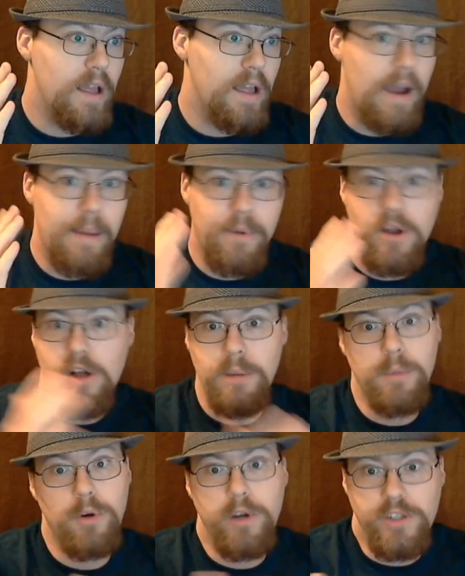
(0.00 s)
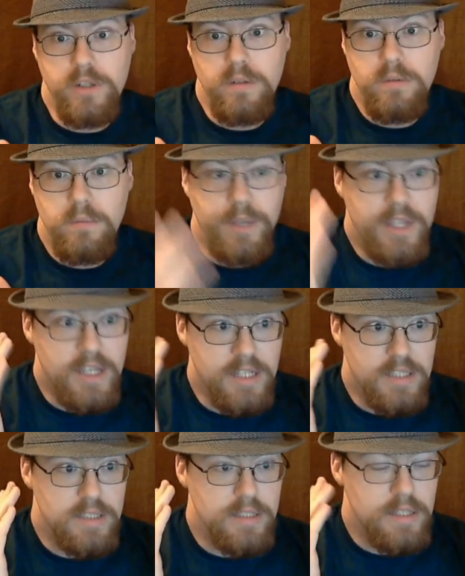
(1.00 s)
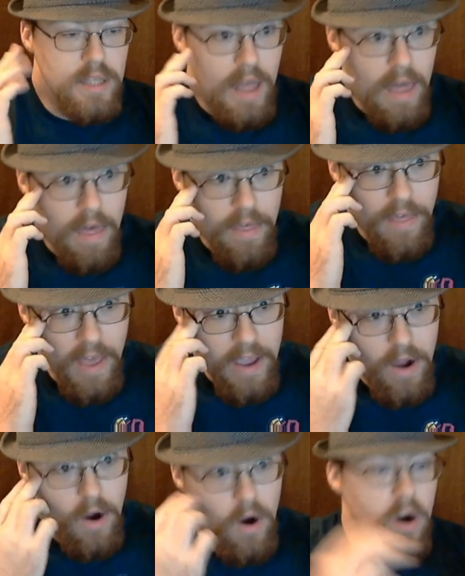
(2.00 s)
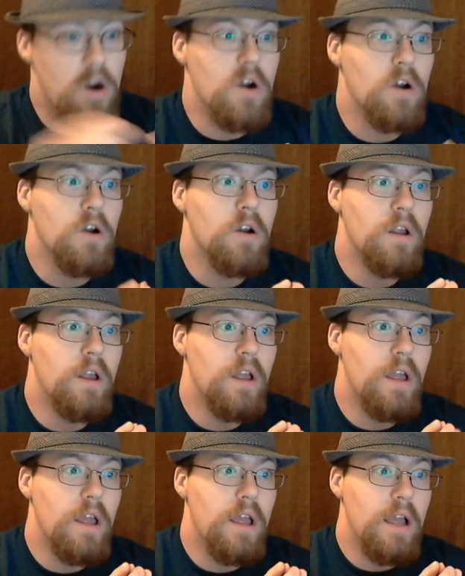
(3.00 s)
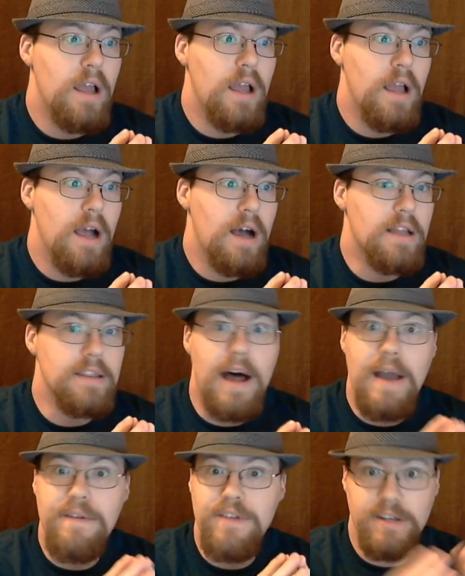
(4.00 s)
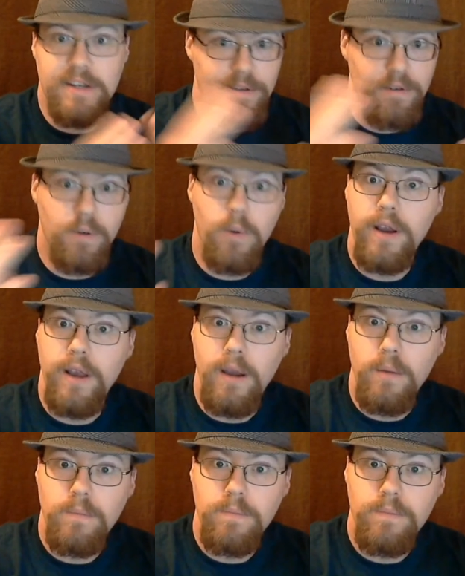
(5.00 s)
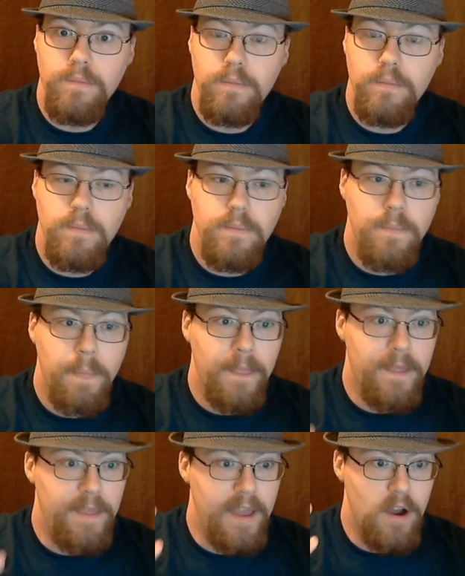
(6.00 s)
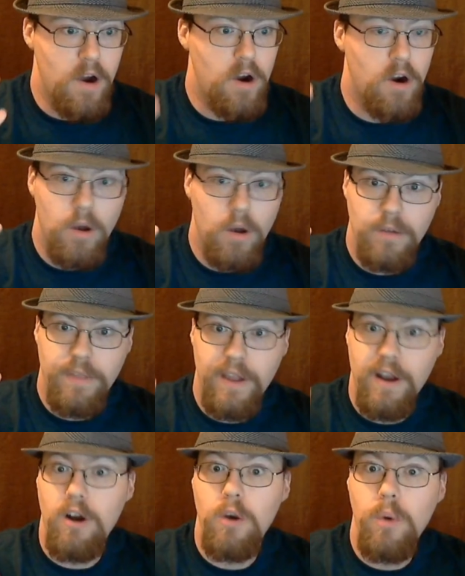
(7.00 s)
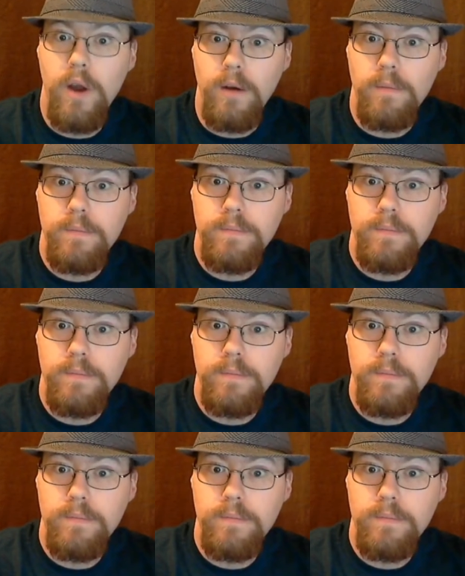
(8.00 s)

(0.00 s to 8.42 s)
I'm calling them creature. Because they are alive in a different way now. They are aware.